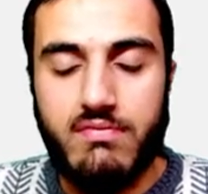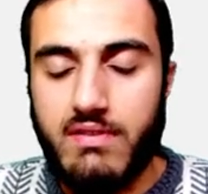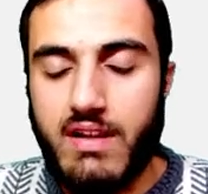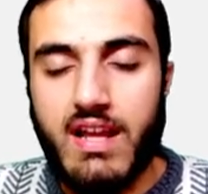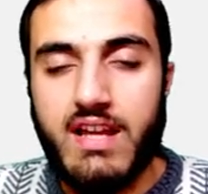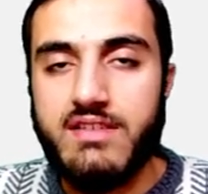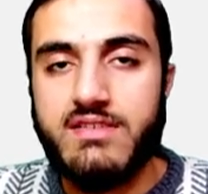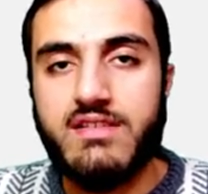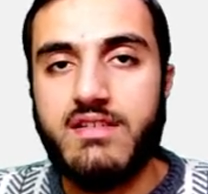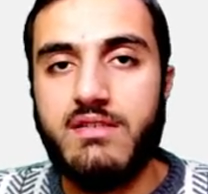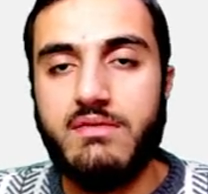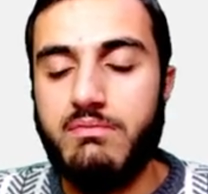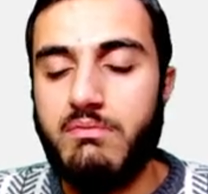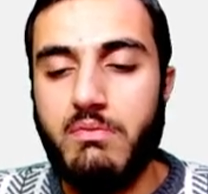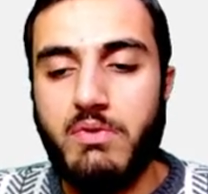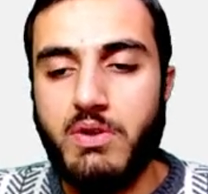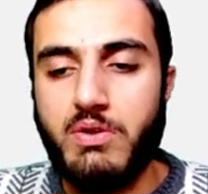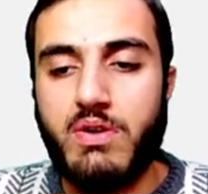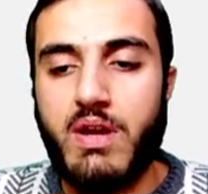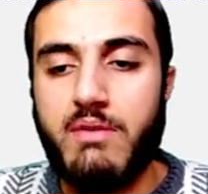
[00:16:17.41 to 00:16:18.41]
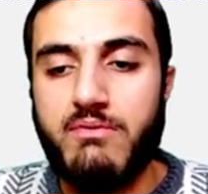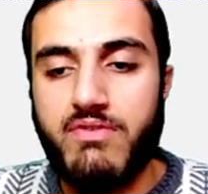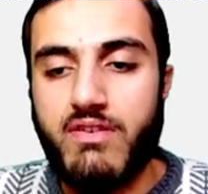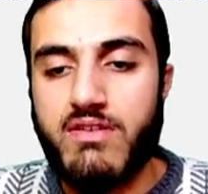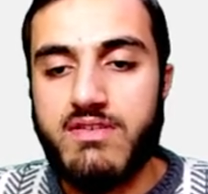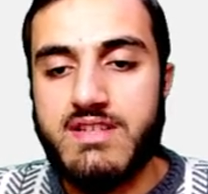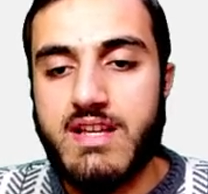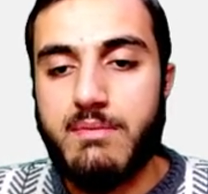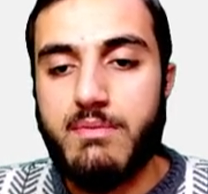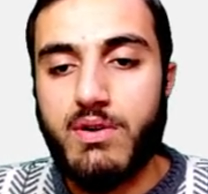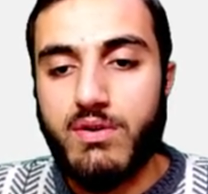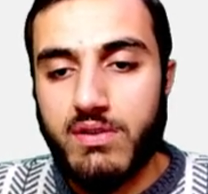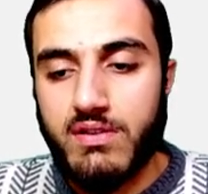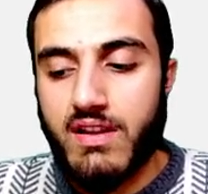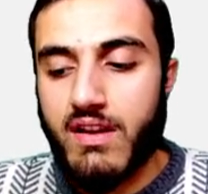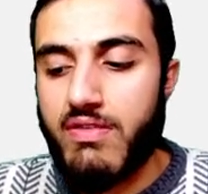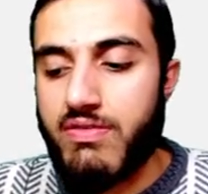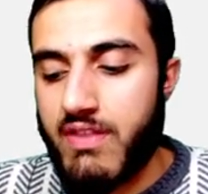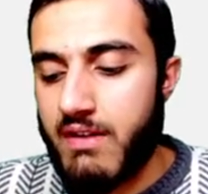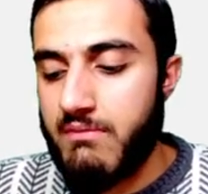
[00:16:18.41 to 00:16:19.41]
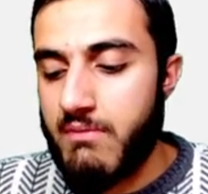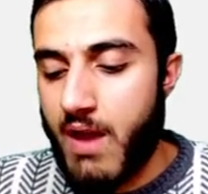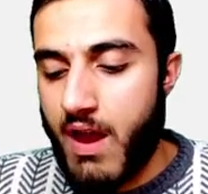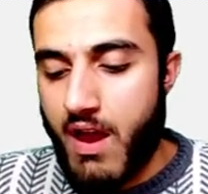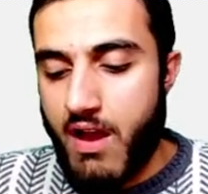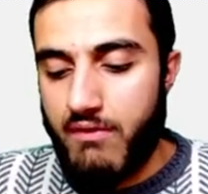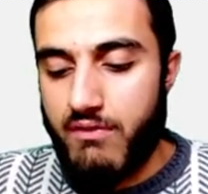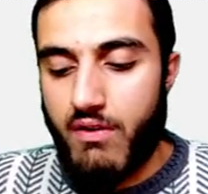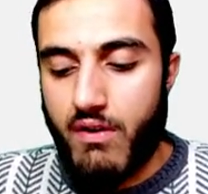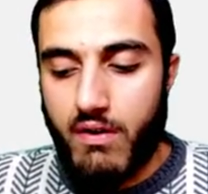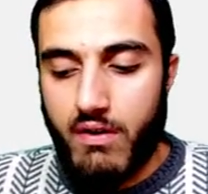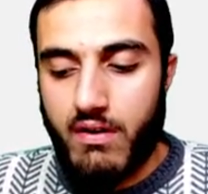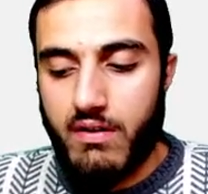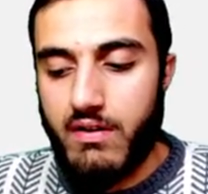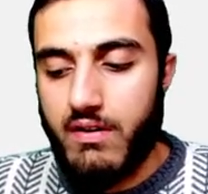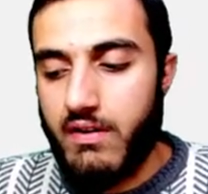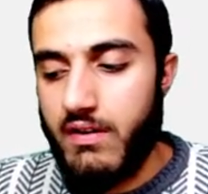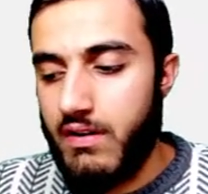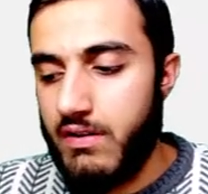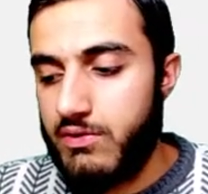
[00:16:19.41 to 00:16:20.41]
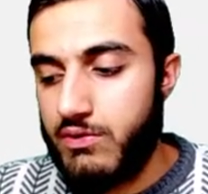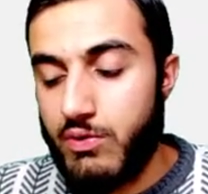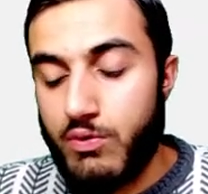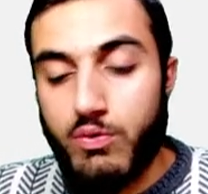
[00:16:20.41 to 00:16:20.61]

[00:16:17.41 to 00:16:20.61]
later you can for example collect them for uh,